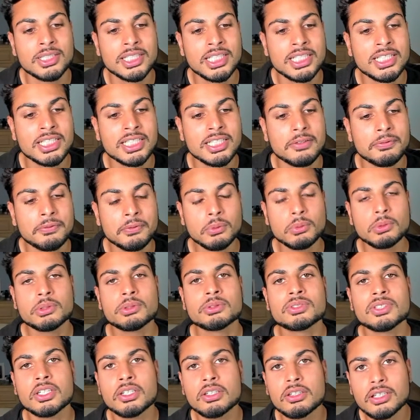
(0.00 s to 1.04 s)
I thought it
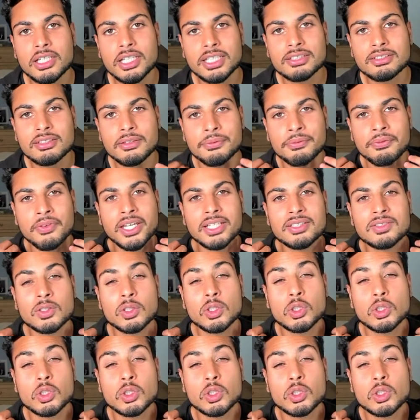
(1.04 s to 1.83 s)
was a nice effect to